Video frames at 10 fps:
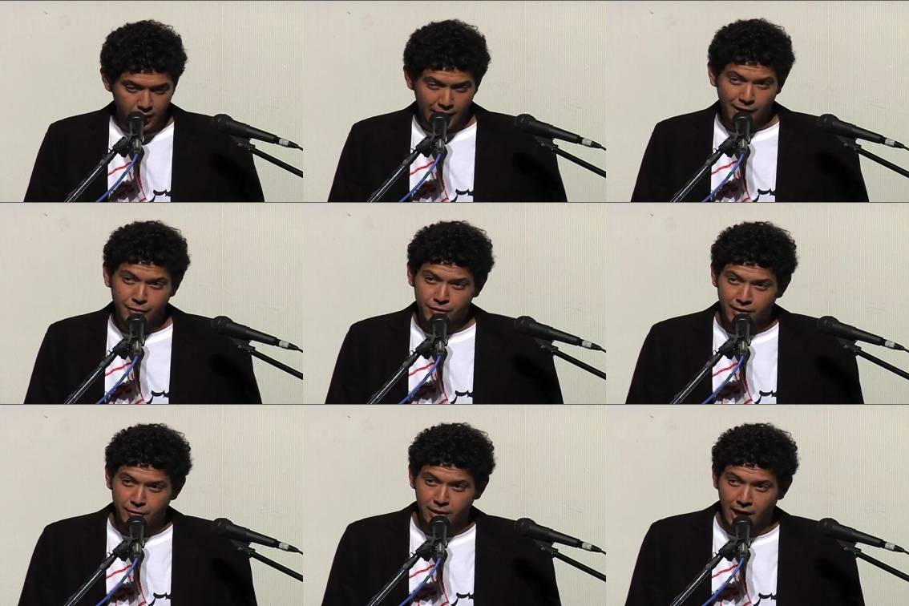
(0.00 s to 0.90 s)
And after
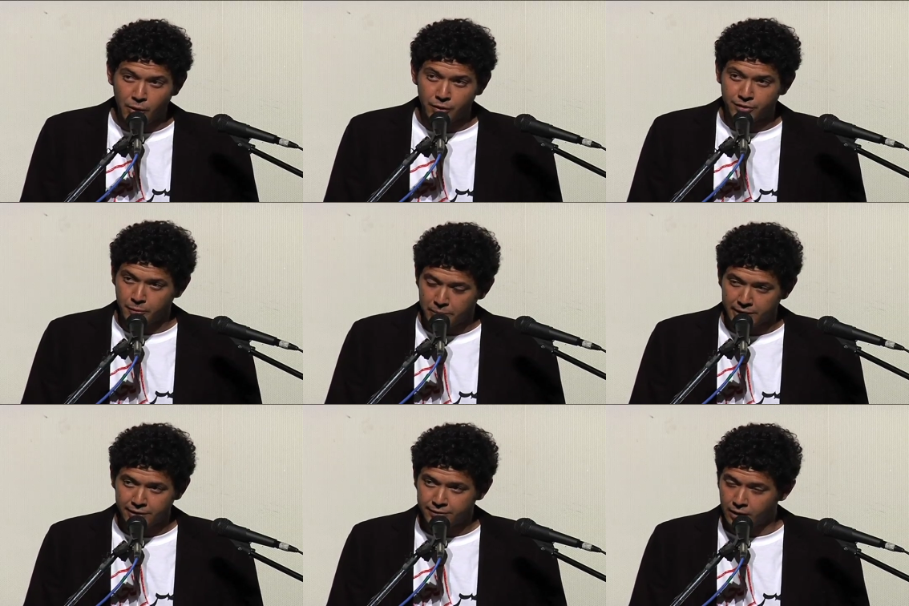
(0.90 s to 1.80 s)
several hours, the
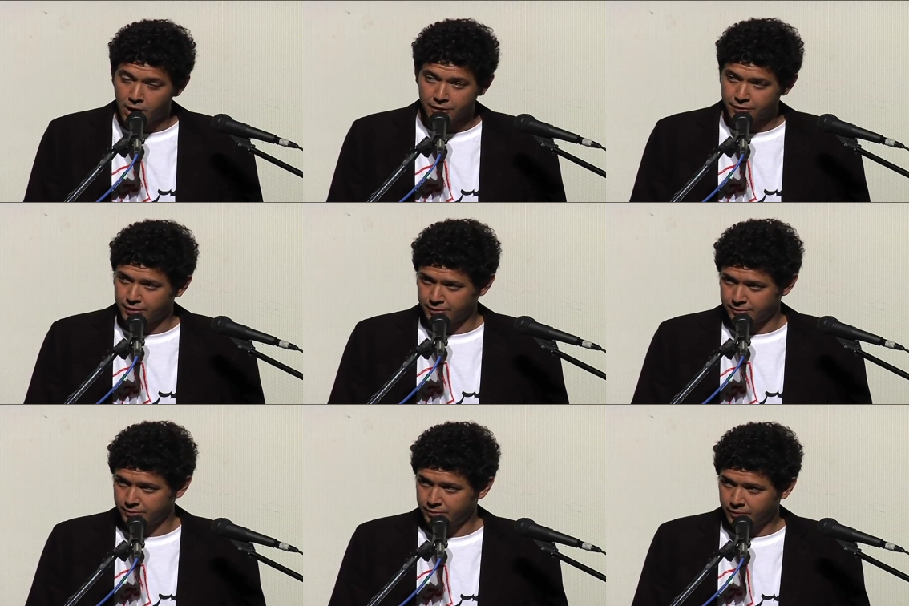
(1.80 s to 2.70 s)
police lost.
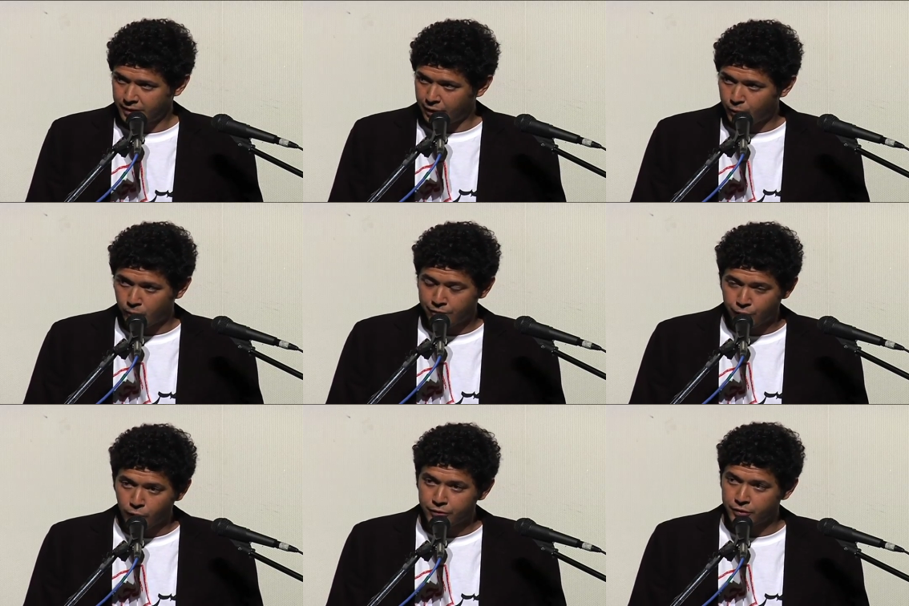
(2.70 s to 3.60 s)
They were
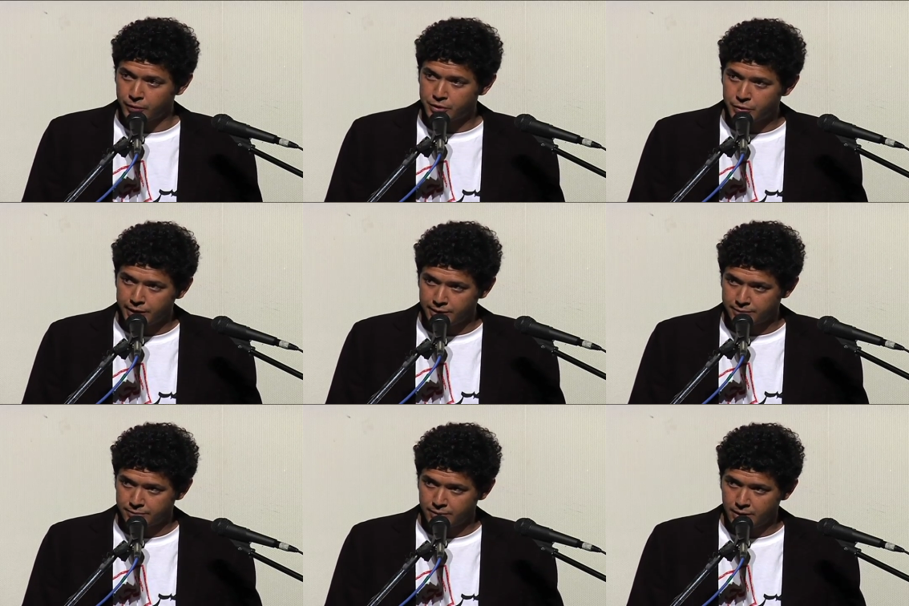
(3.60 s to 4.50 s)
forced to
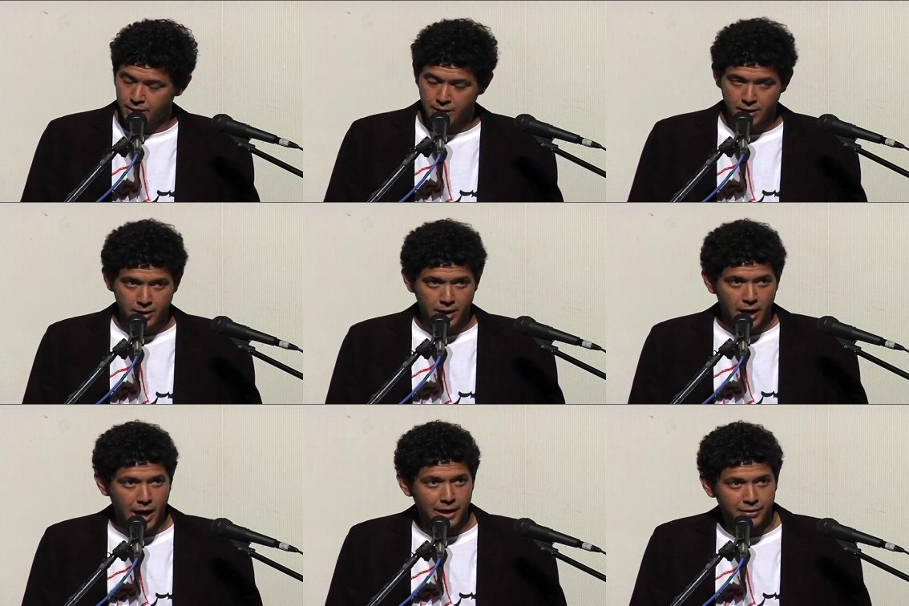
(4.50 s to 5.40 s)
retreat.
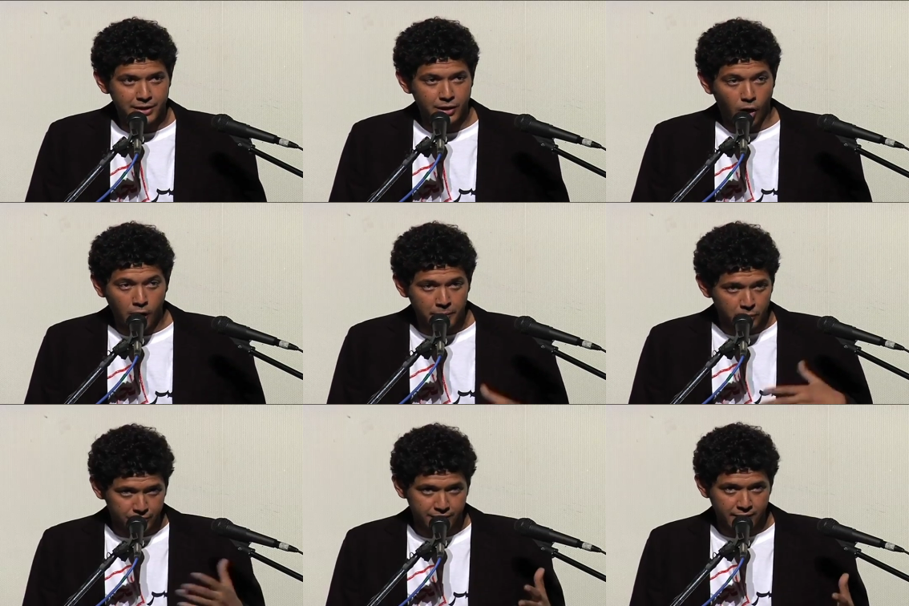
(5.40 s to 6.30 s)
And the
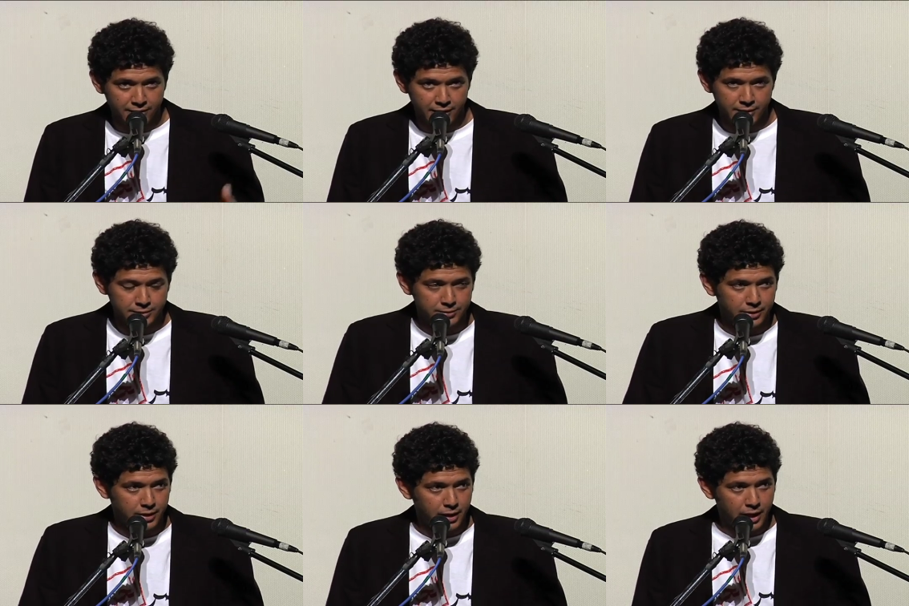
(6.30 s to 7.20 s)
army was sent
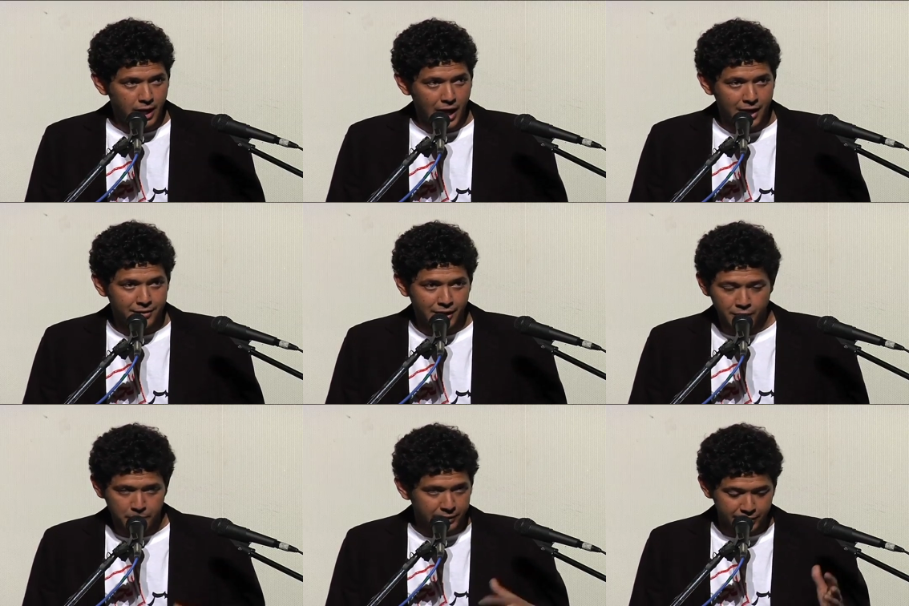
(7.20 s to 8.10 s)
in, and
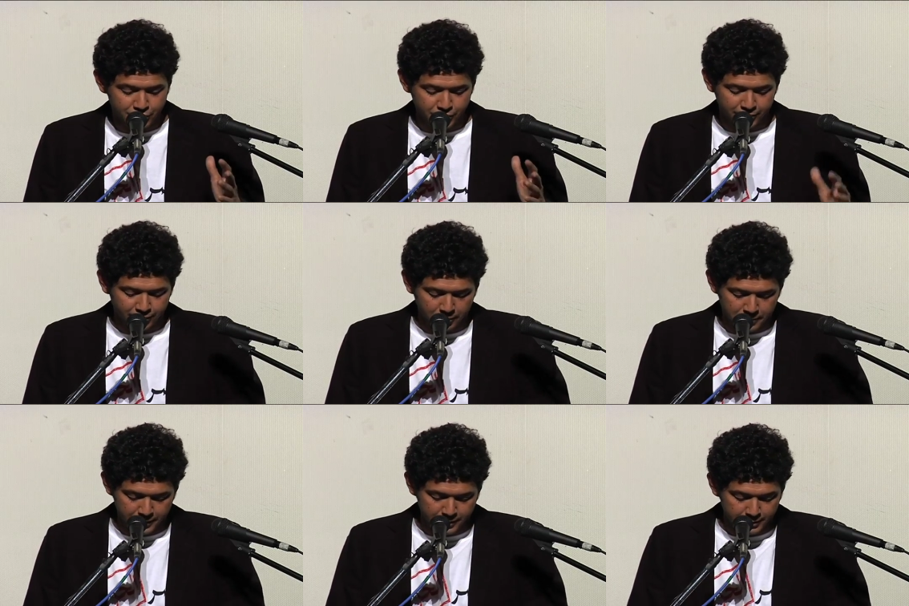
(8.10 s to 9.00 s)
then the police just
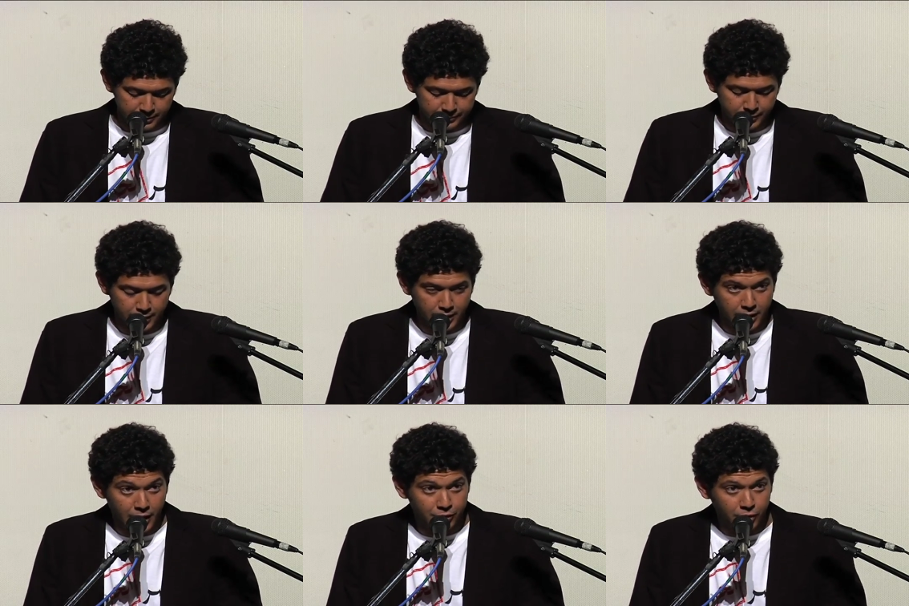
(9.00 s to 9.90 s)
disappeared.
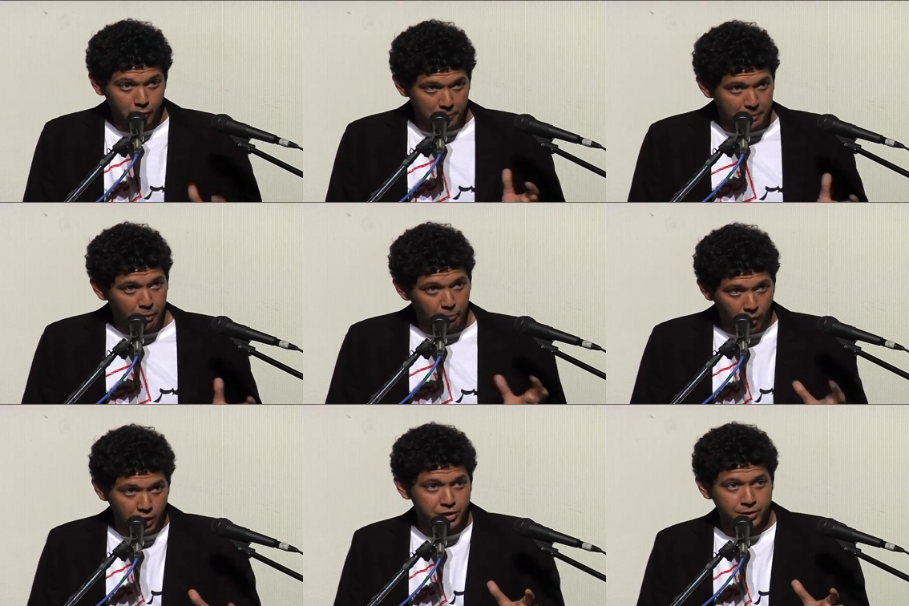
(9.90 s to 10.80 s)
And so the people
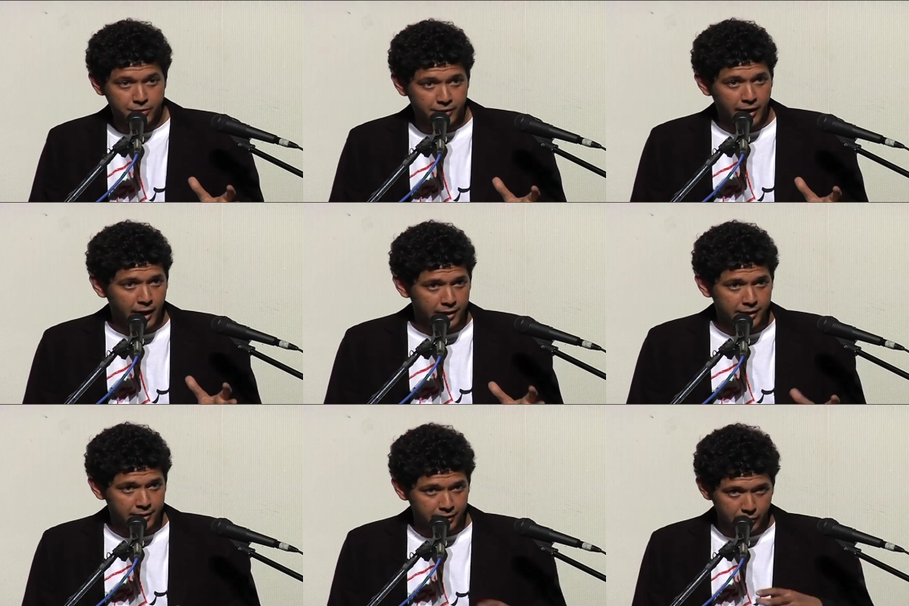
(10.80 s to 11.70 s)
marched into
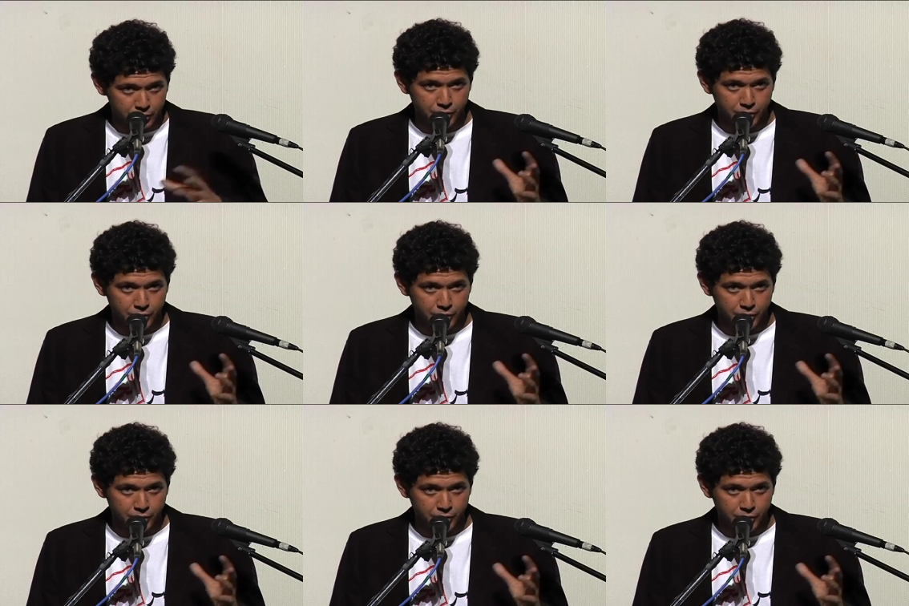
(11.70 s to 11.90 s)
Tahrir and they were